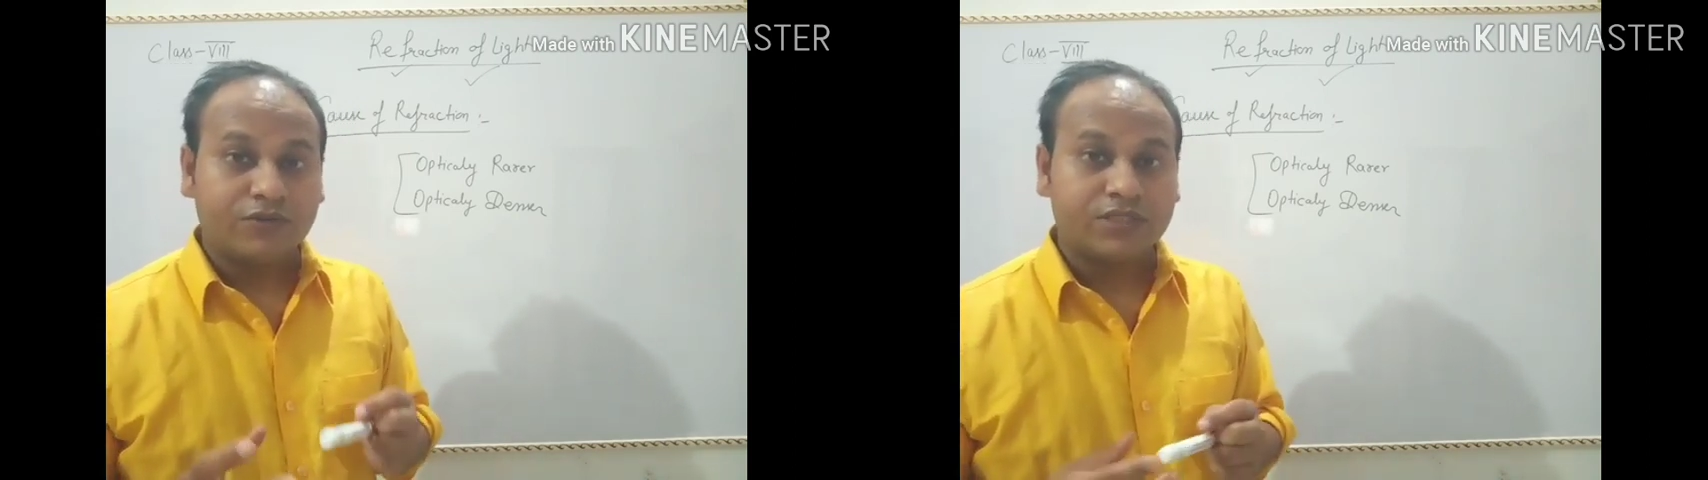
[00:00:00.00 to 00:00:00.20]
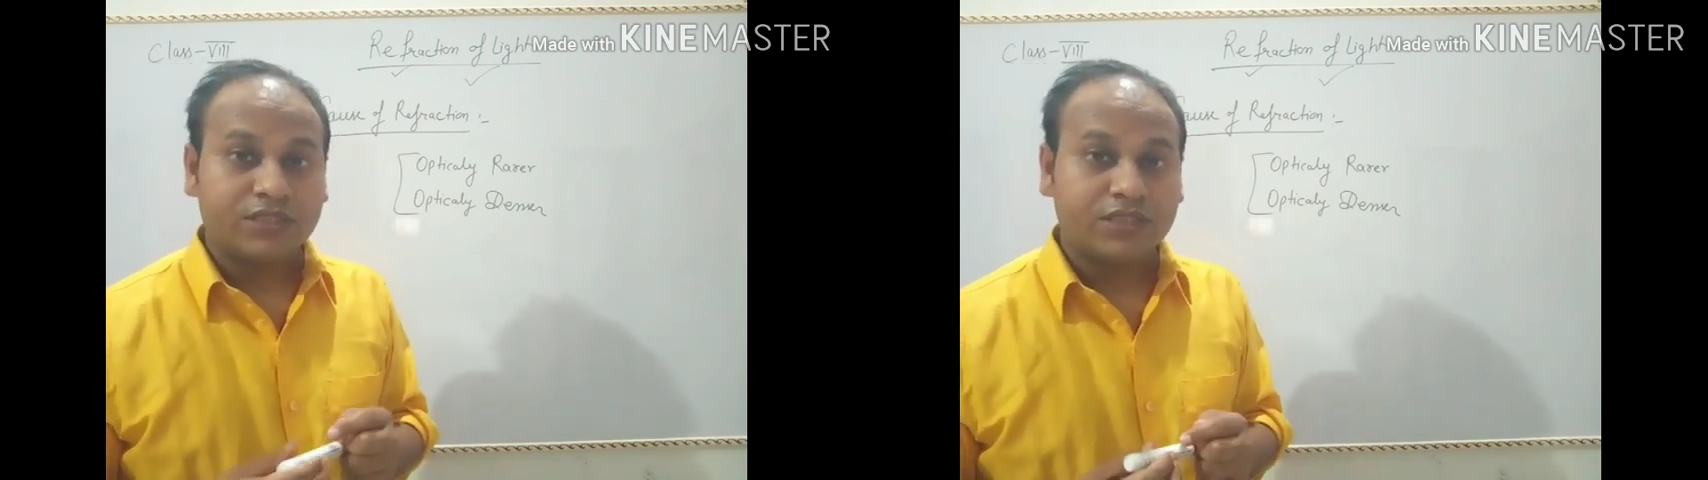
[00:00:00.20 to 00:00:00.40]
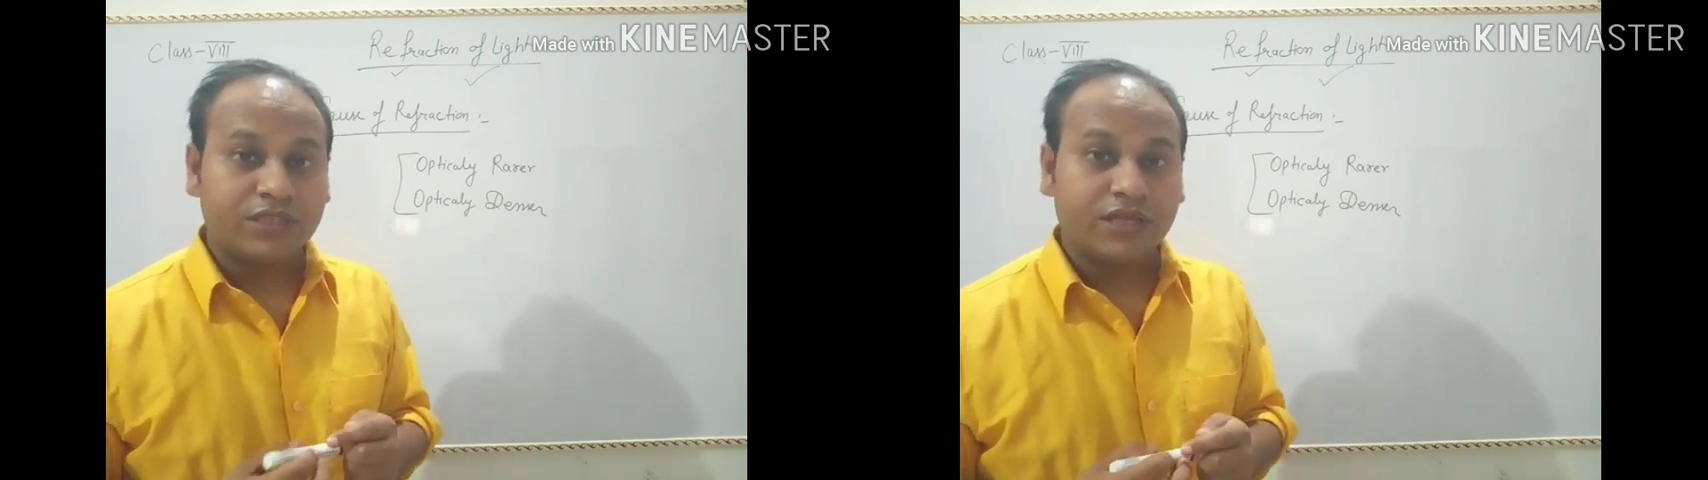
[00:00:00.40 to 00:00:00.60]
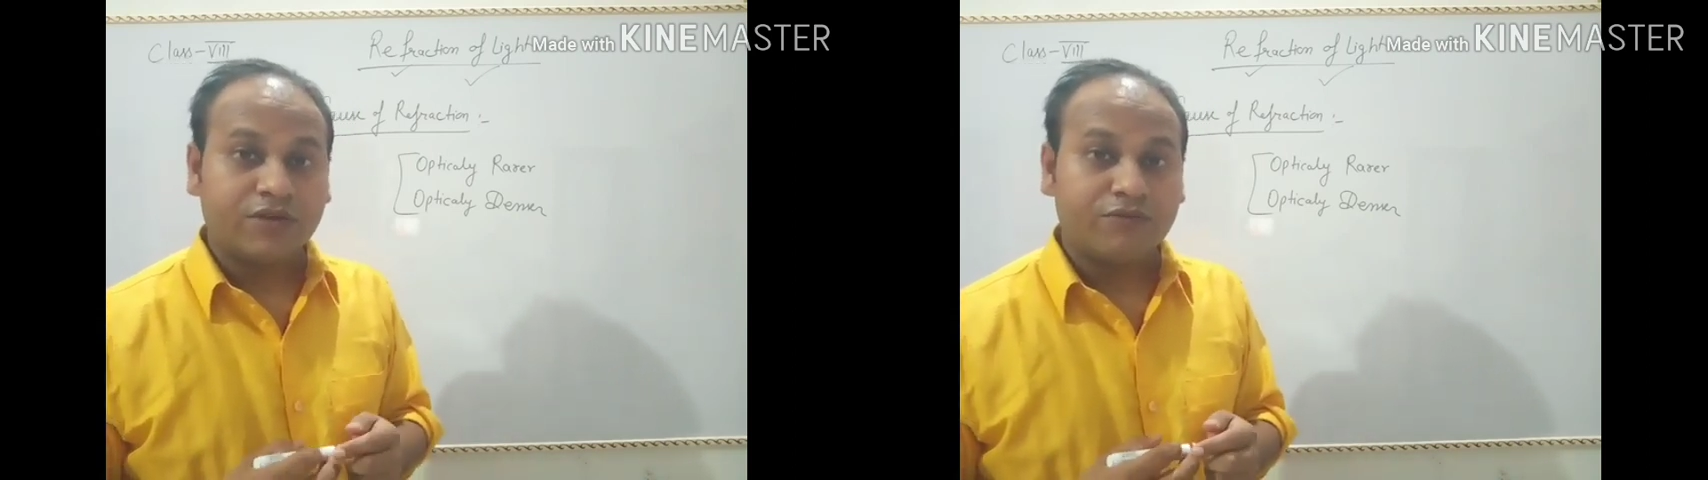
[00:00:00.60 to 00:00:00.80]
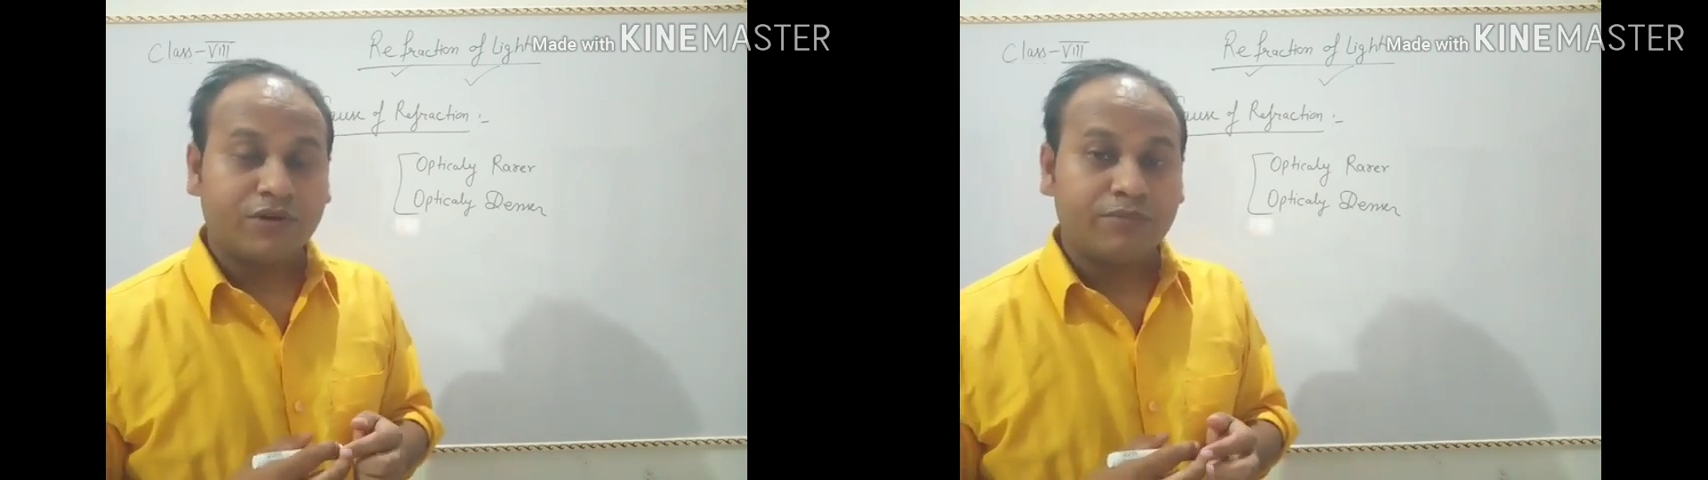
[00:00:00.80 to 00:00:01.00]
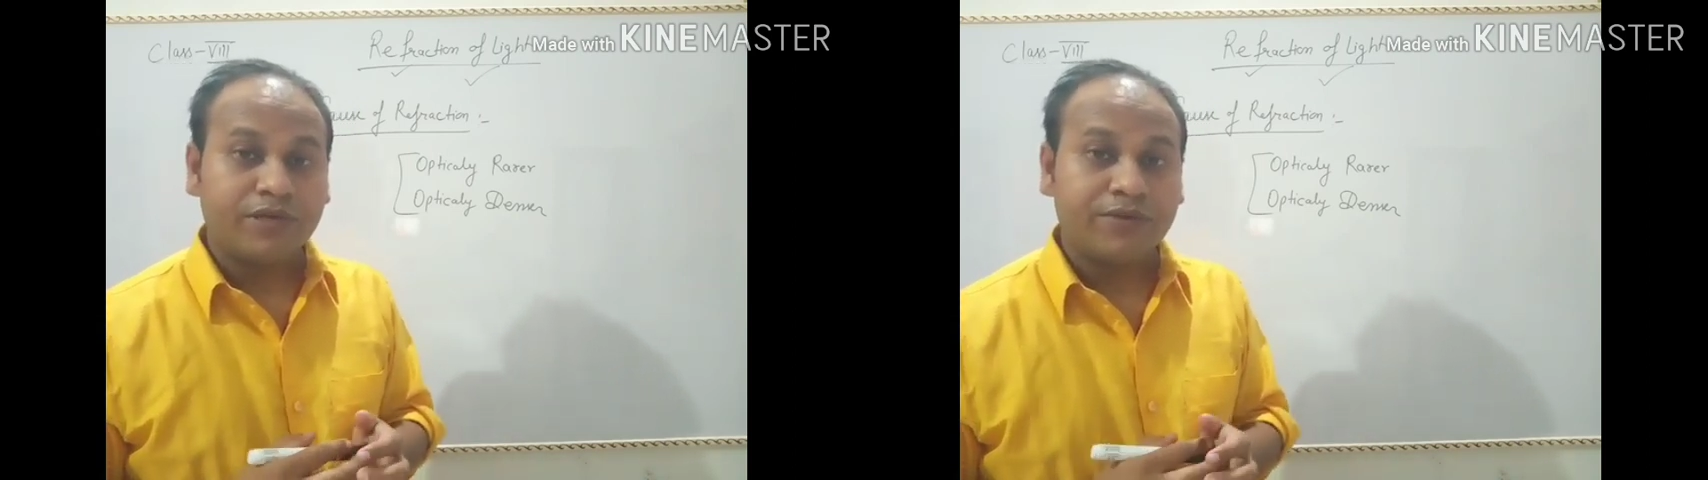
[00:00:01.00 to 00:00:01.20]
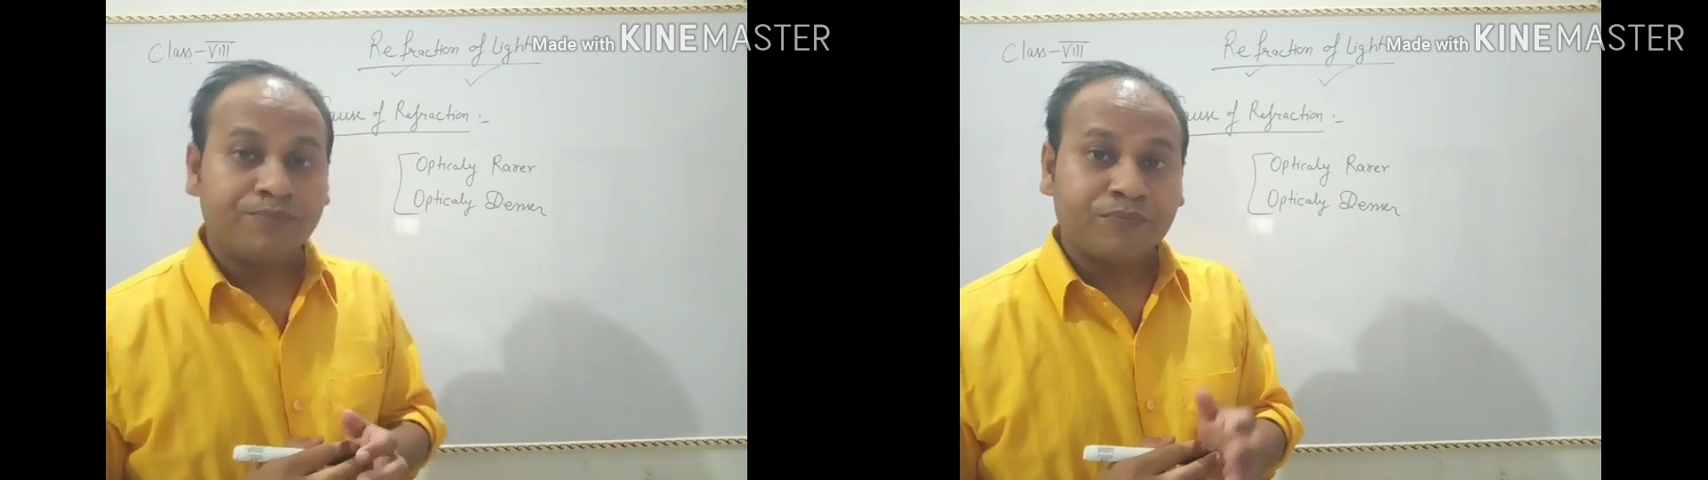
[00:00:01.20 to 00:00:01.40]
which there will be